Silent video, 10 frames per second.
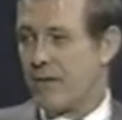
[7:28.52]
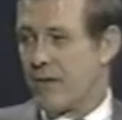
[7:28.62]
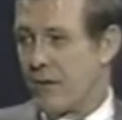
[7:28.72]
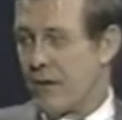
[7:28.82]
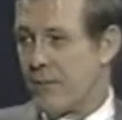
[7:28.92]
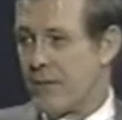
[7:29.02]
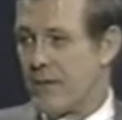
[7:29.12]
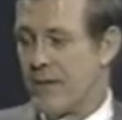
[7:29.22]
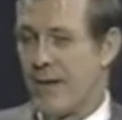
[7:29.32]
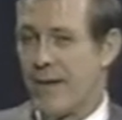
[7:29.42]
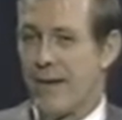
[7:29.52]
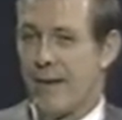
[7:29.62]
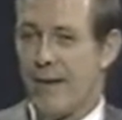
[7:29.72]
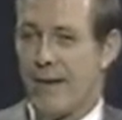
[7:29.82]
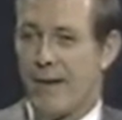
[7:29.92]
or agreements
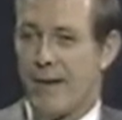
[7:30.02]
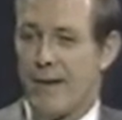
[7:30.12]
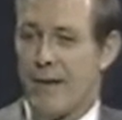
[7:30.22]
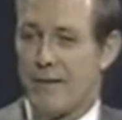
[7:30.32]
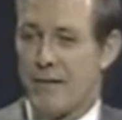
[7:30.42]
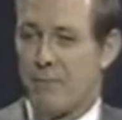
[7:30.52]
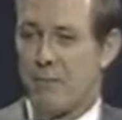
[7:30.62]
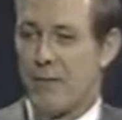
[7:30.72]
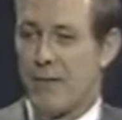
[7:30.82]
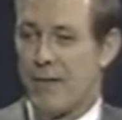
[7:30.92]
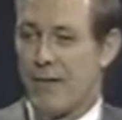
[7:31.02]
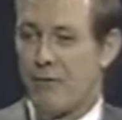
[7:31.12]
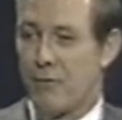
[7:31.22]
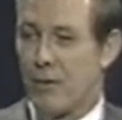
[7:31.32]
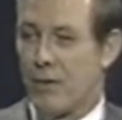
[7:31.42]
uh, except with the
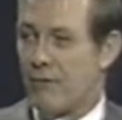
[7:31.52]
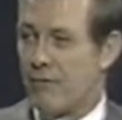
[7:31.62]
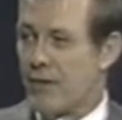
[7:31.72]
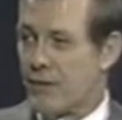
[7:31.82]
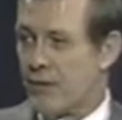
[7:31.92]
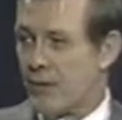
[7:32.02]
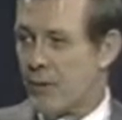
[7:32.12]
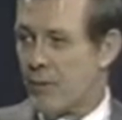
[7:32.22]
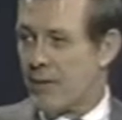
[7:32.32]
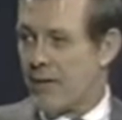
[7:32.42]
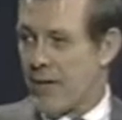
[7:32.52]
full conviction that we will